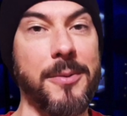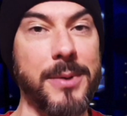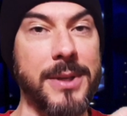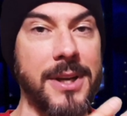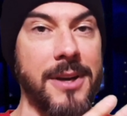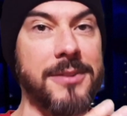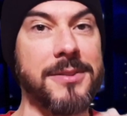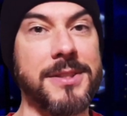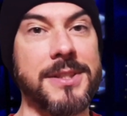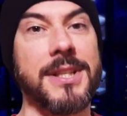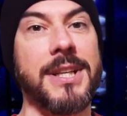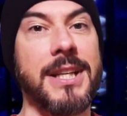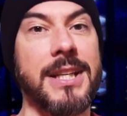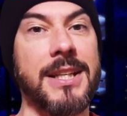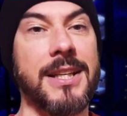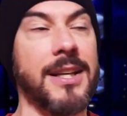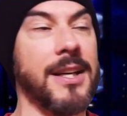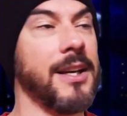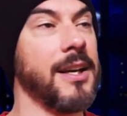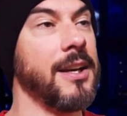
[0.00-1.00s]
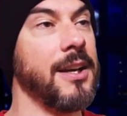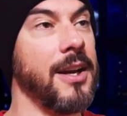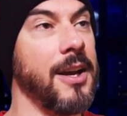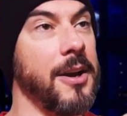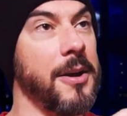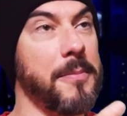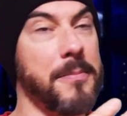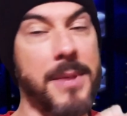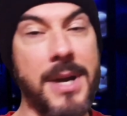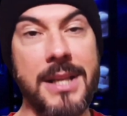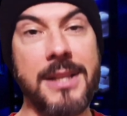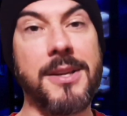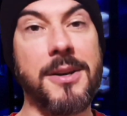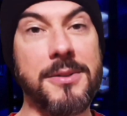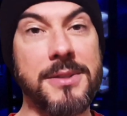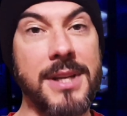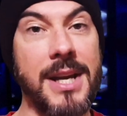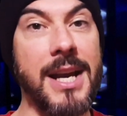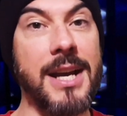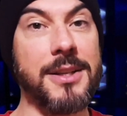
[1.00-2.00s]
we don't see
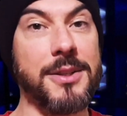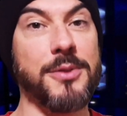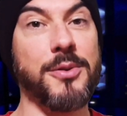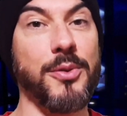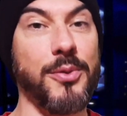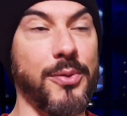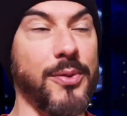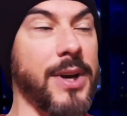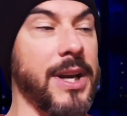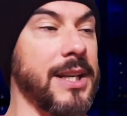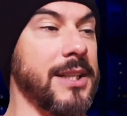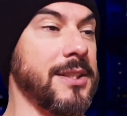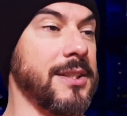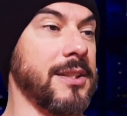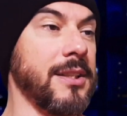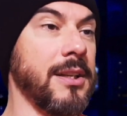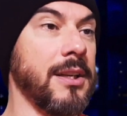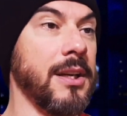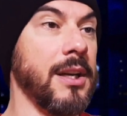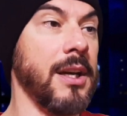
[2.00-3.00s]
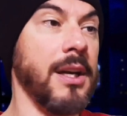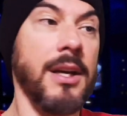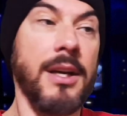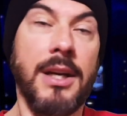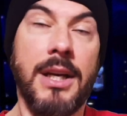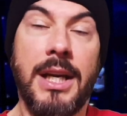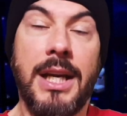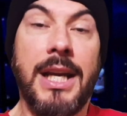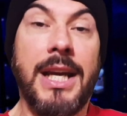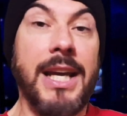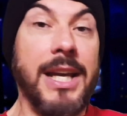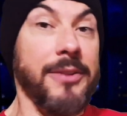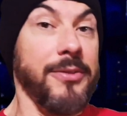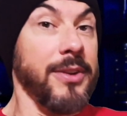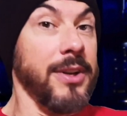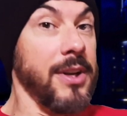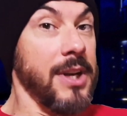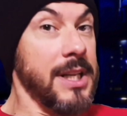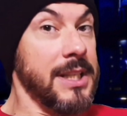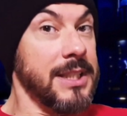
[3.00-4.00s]
Mando's actual face. If
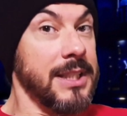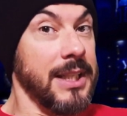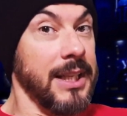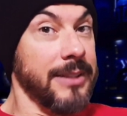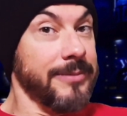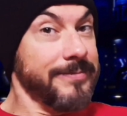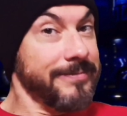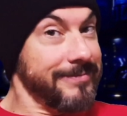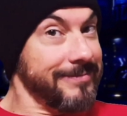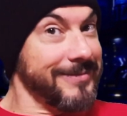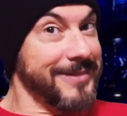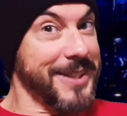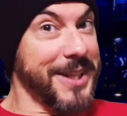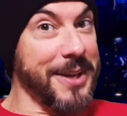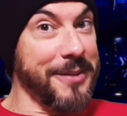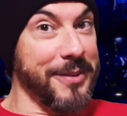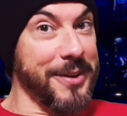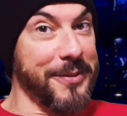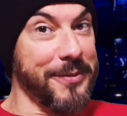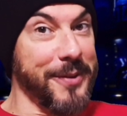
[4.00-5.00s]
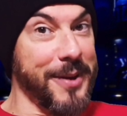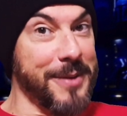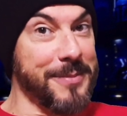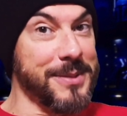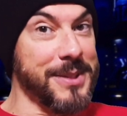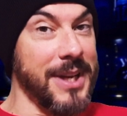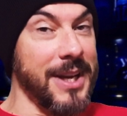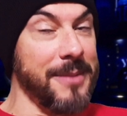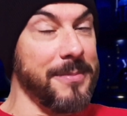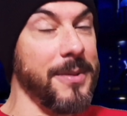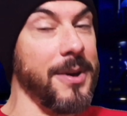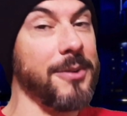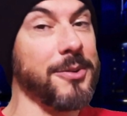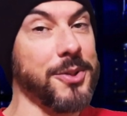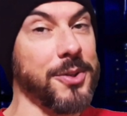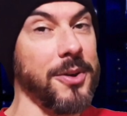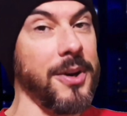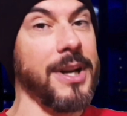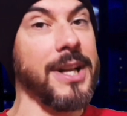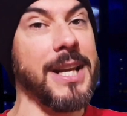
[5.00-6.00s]
you liked it, give it a thumbs up. I'll
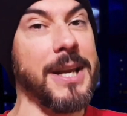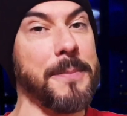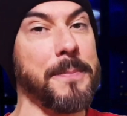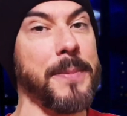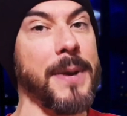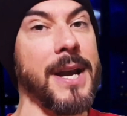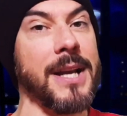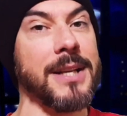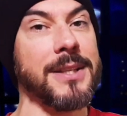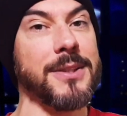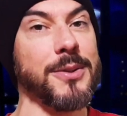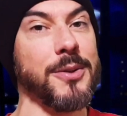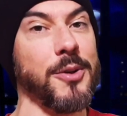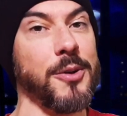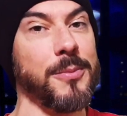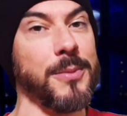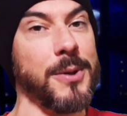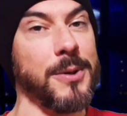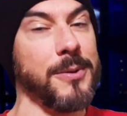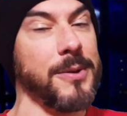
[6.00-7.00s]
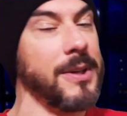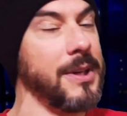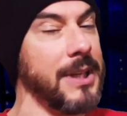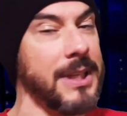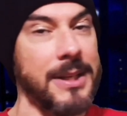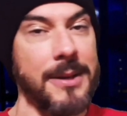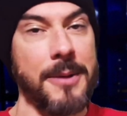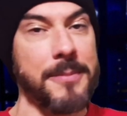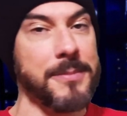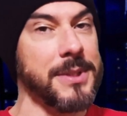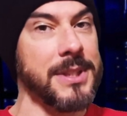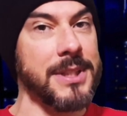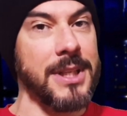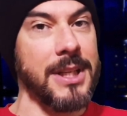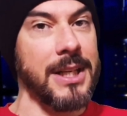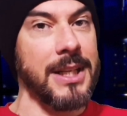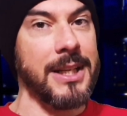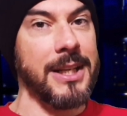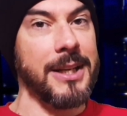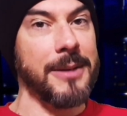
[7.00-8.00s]
try to get back to normal. I'm
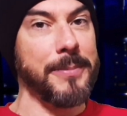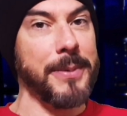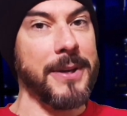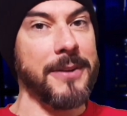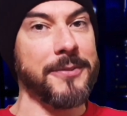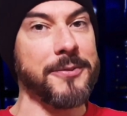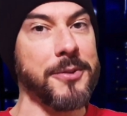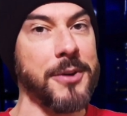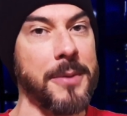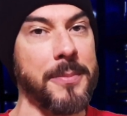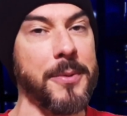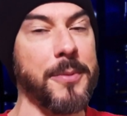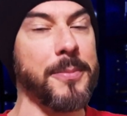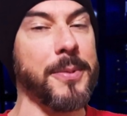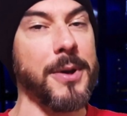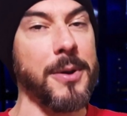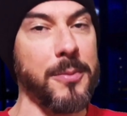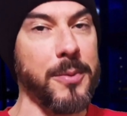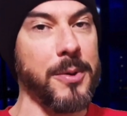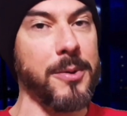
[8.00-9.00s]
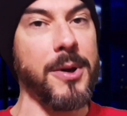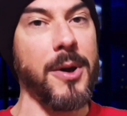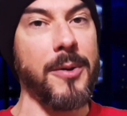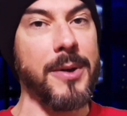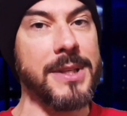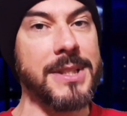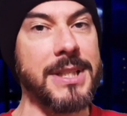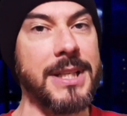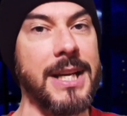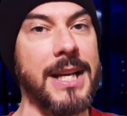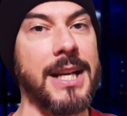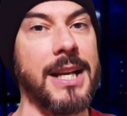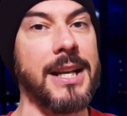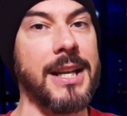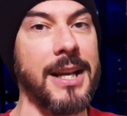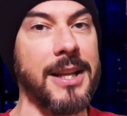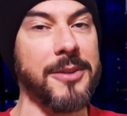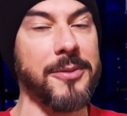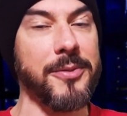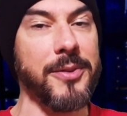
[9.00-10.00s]
still in a bit of trouble, but I will go into that in
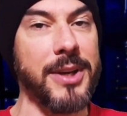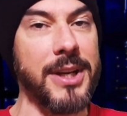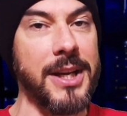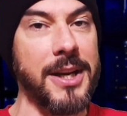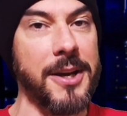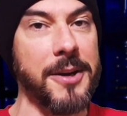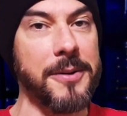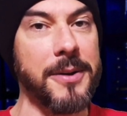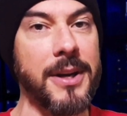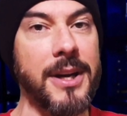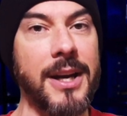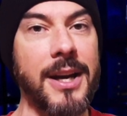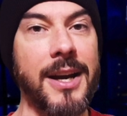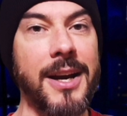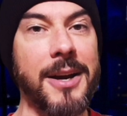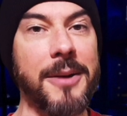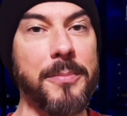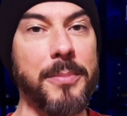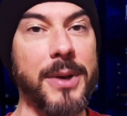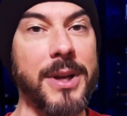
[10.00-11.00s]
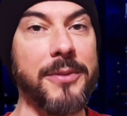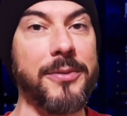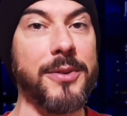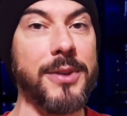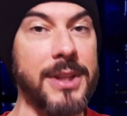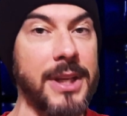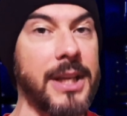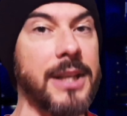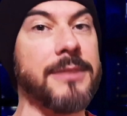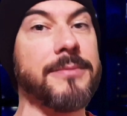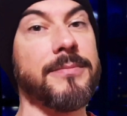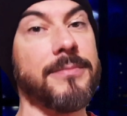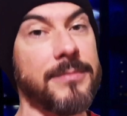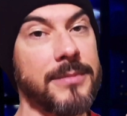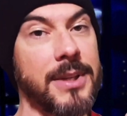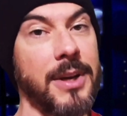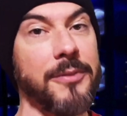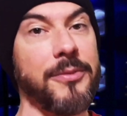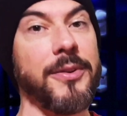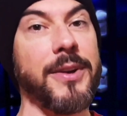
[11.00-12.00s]
another video. But if you did,
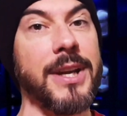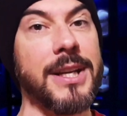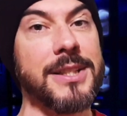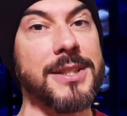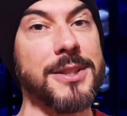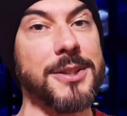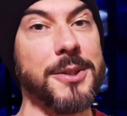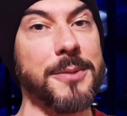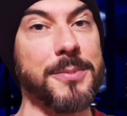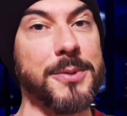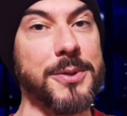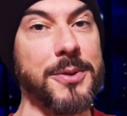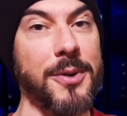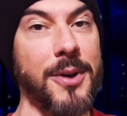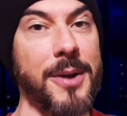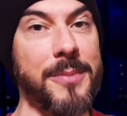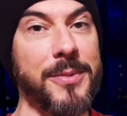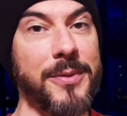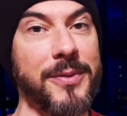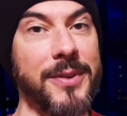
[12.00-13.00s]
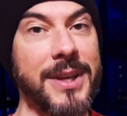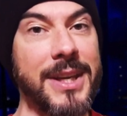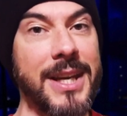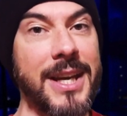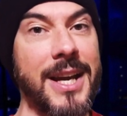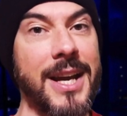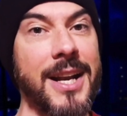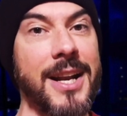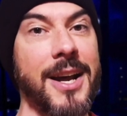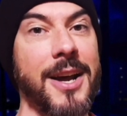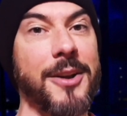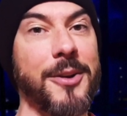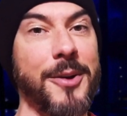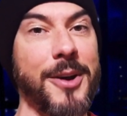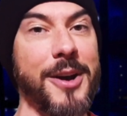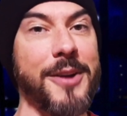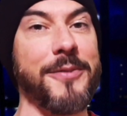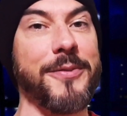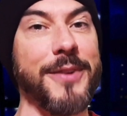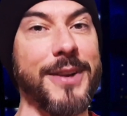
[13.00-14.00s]
don't forget to subscribe if you can, and I'll
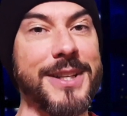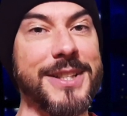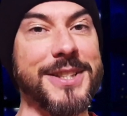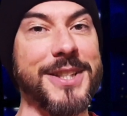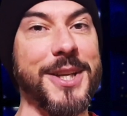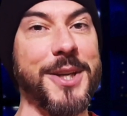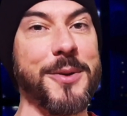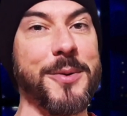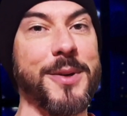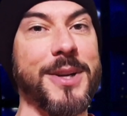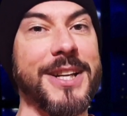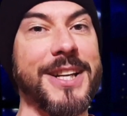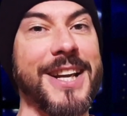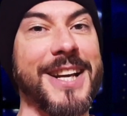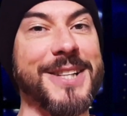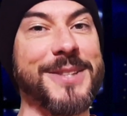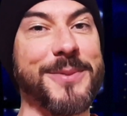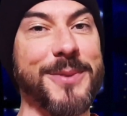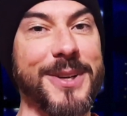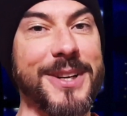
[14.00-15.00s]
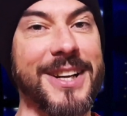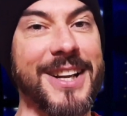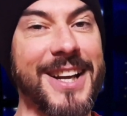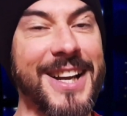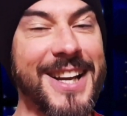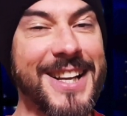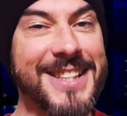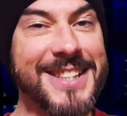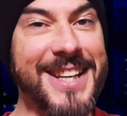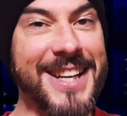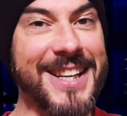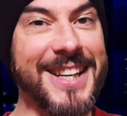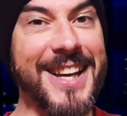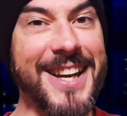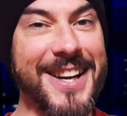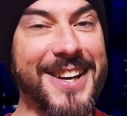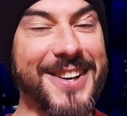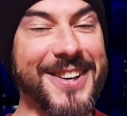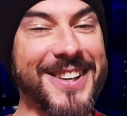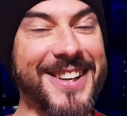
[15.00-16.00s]
hopefully see you in the next one. Take
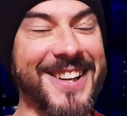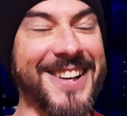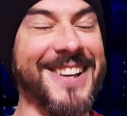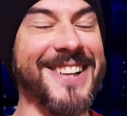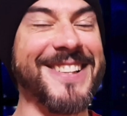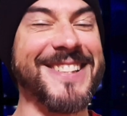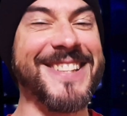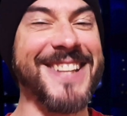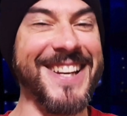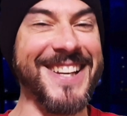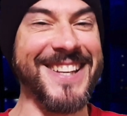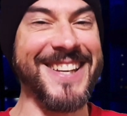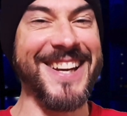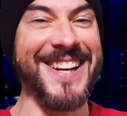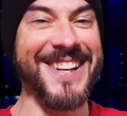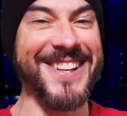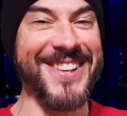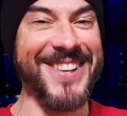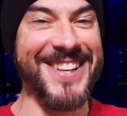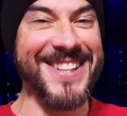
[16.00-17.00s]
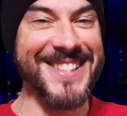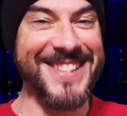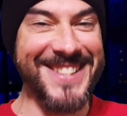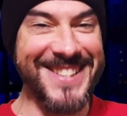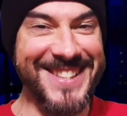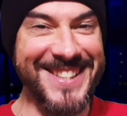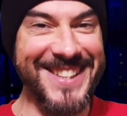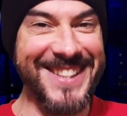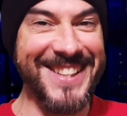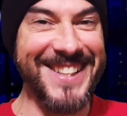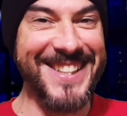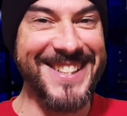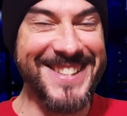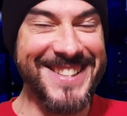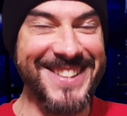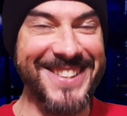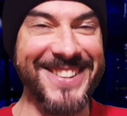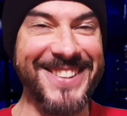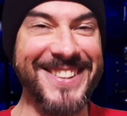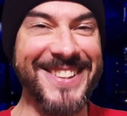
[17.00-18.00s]
care, guys. I'll see you again
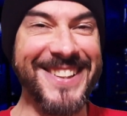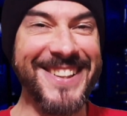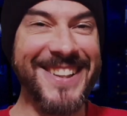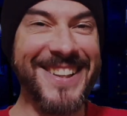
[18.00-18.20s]
soon.